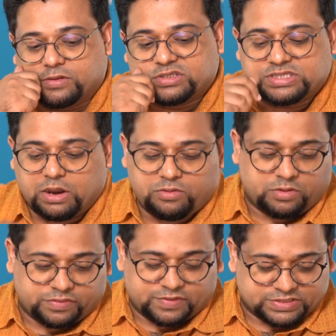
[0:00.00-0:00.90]
Now the sound
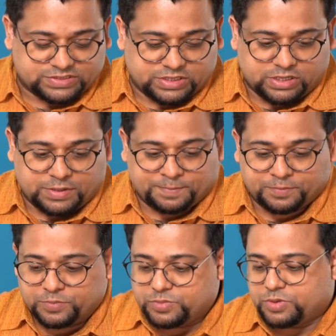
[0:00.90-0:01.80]
on this,
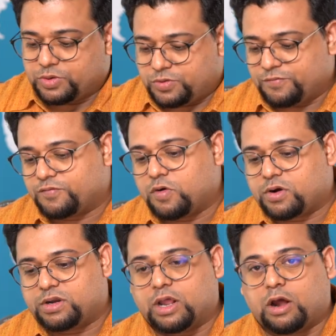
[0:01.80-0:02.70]
um, you've got